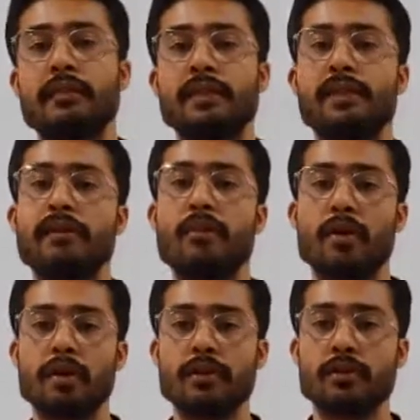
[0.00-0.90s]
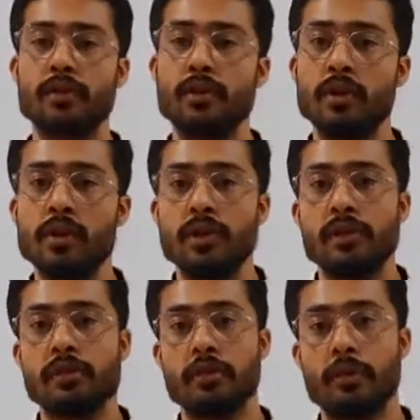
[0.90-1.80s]
Manjari Modern School.
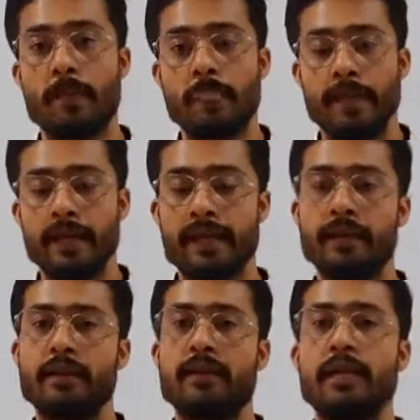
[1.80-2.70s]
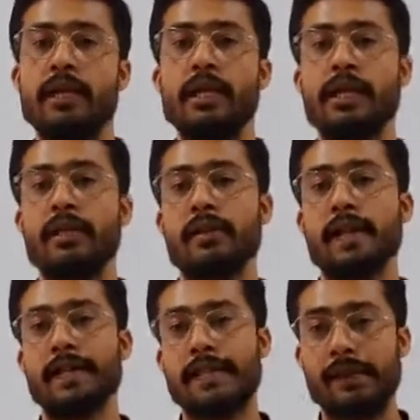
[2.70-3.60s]
So here your
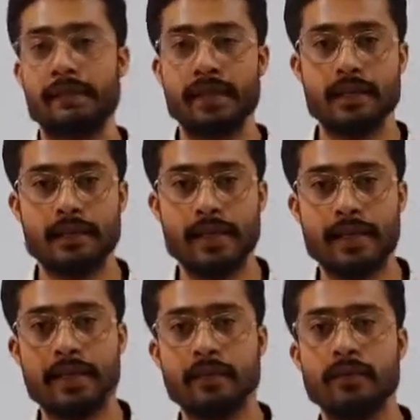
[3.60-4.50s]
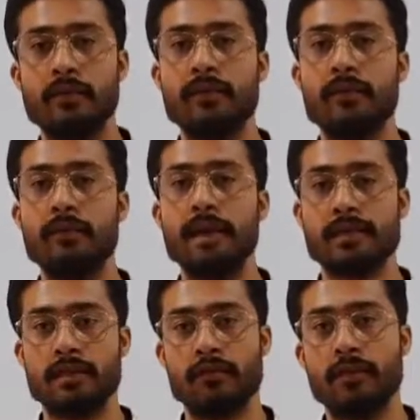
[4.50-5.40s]
exams are started, so
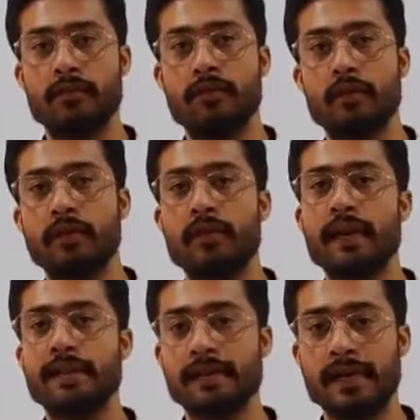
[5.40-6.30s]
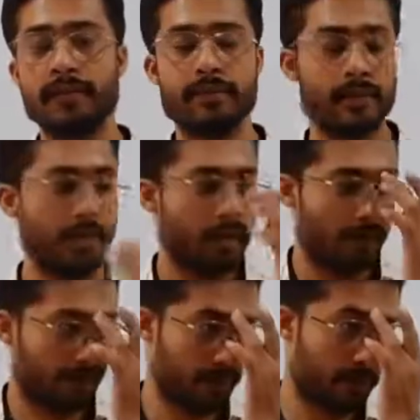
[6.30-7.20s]
best of luck for your exams,
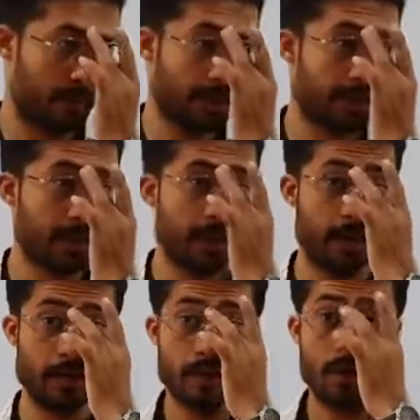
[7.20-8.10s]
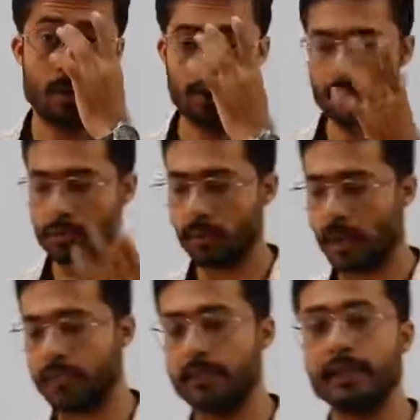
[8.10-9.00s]
okay students. And also
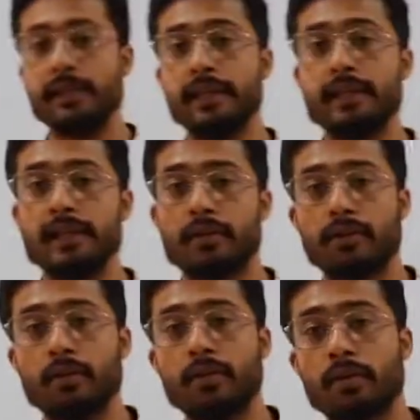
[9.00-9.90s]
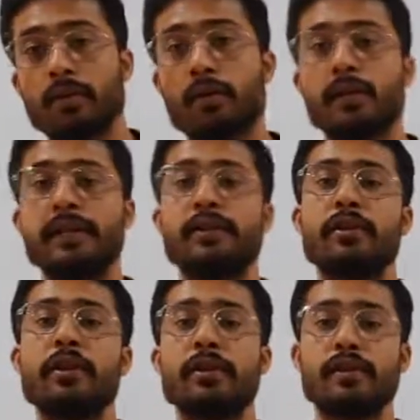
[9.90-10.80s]
I will say that tomorrow is
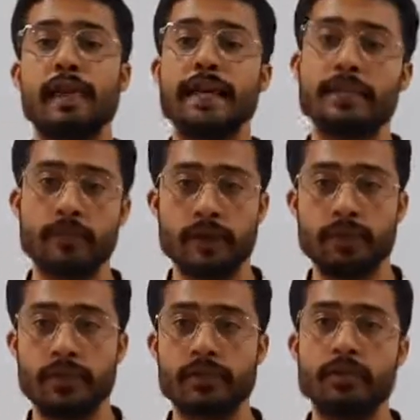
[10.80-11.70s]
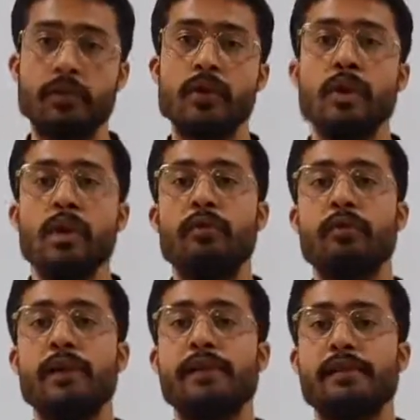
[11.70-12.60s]
your science paper, so we
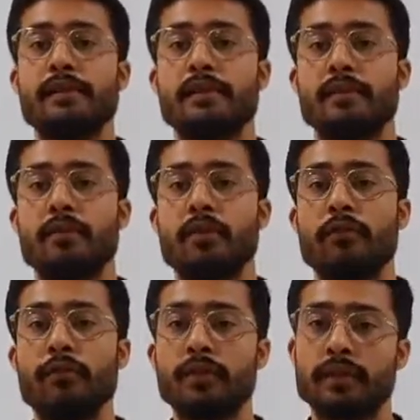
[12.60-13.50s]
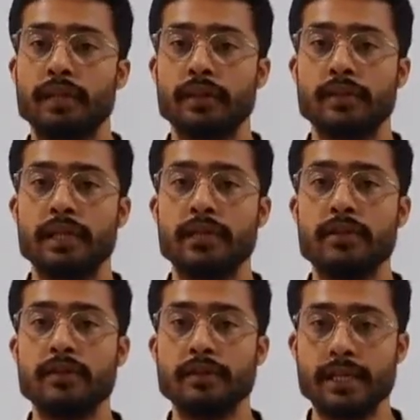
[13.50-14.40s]
will discuss about few things in
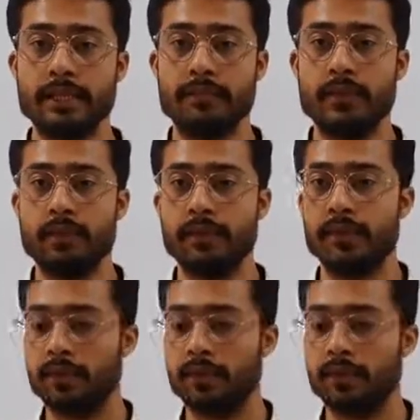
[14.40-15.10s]
your science paper.